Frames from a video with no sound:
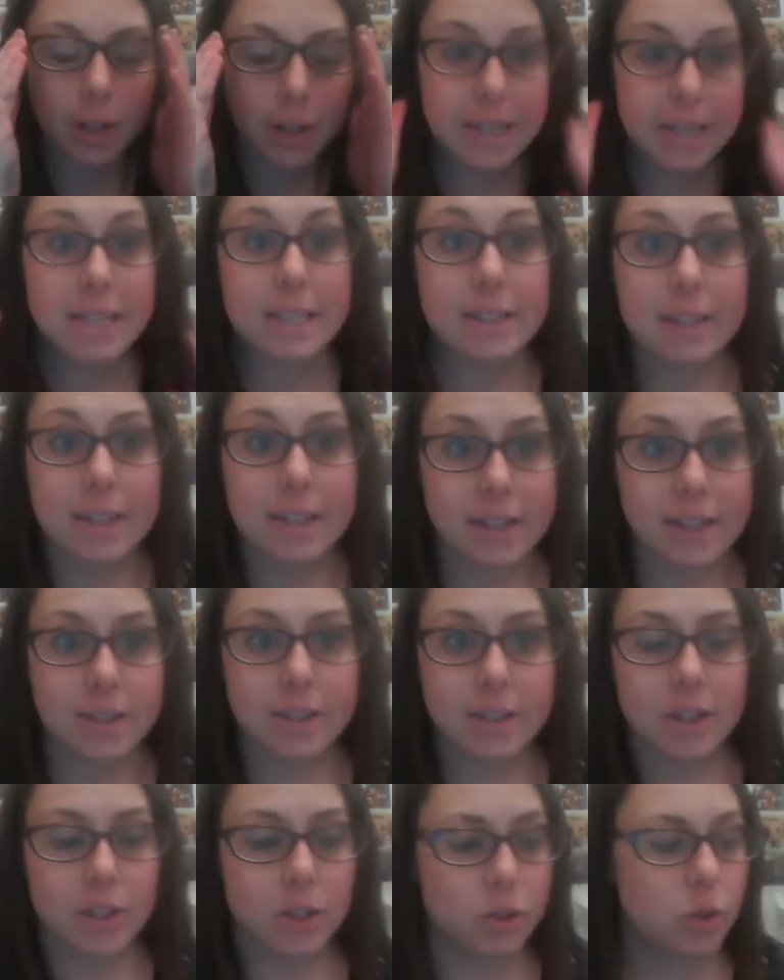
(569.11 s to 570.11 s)
easy
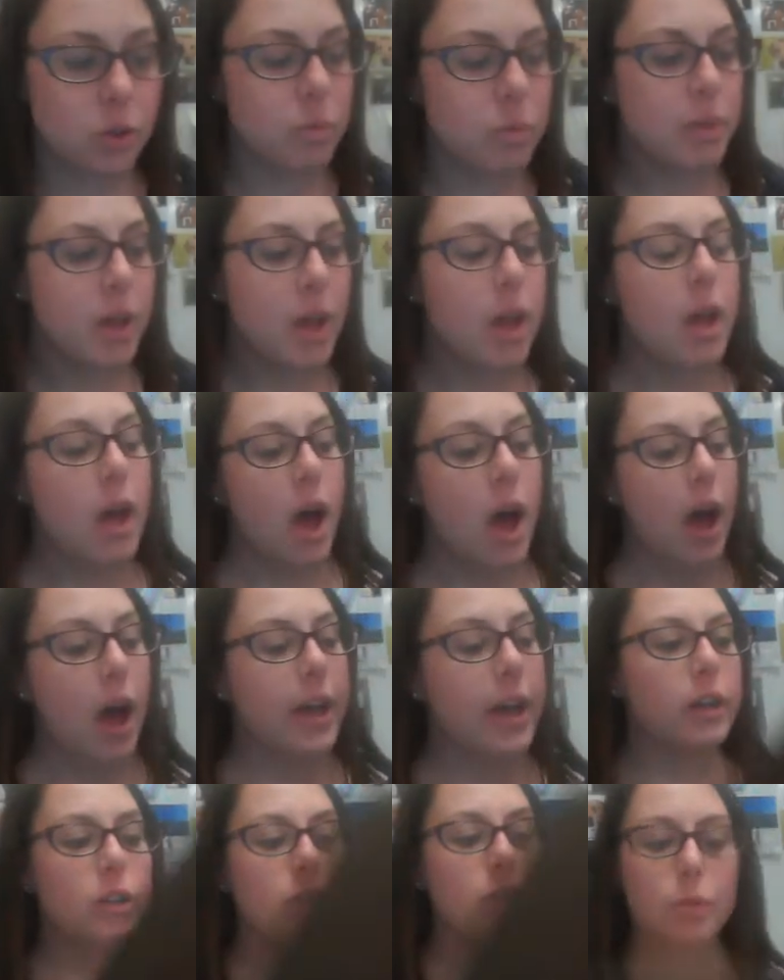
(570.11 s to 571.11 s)
to you.
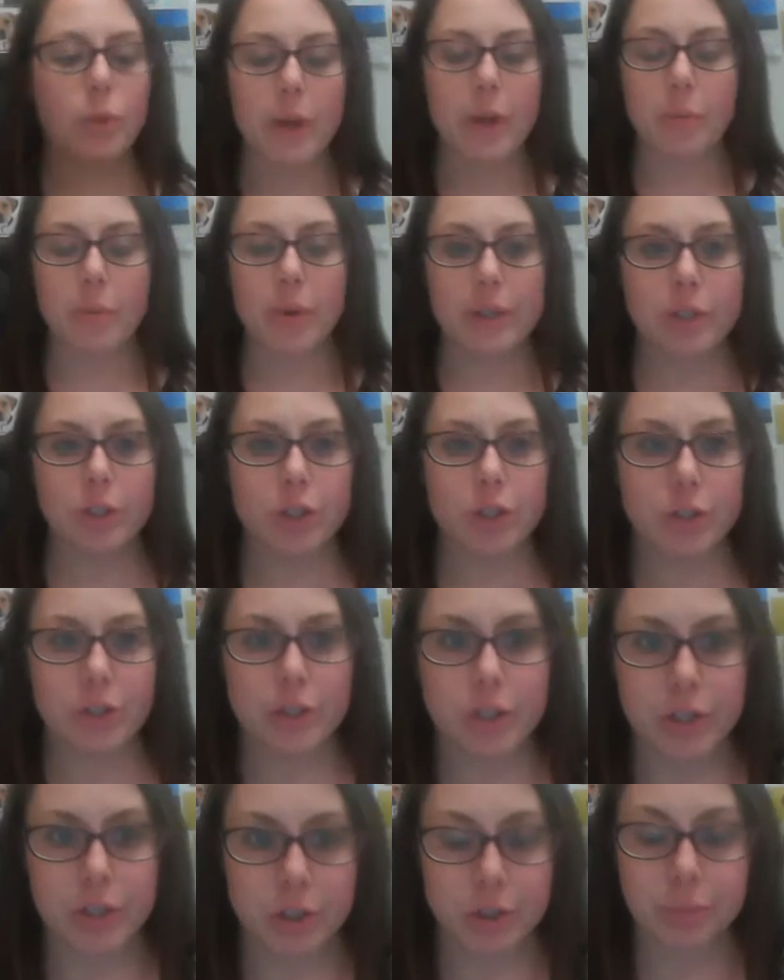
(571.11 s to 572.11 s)
Here's what I want you
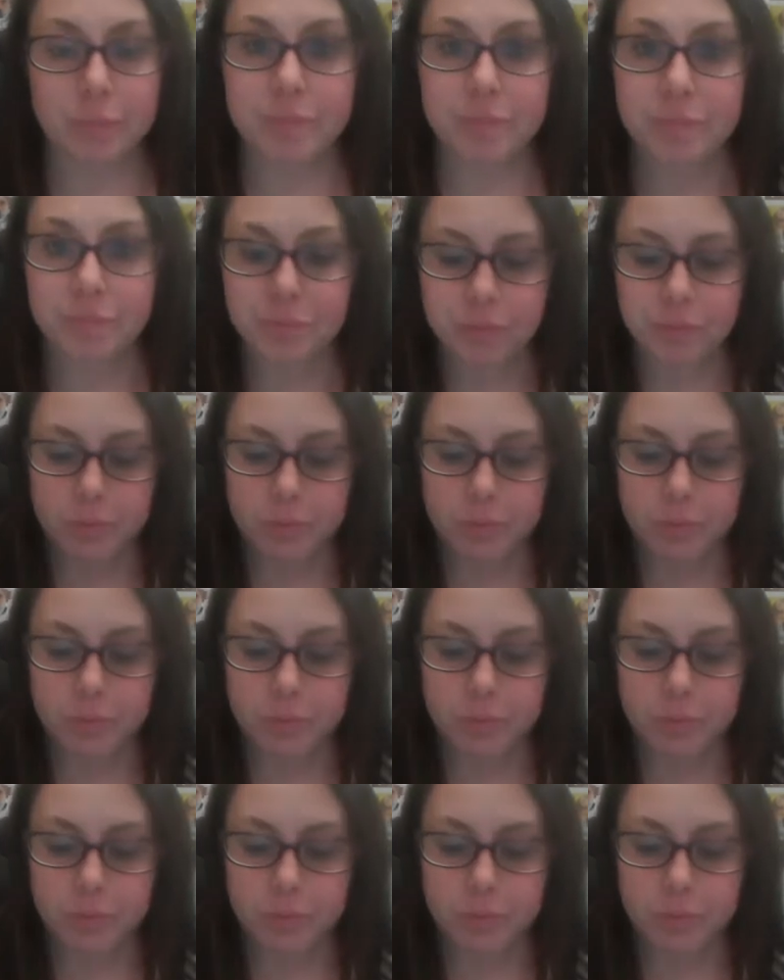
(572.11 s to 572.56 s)
to do.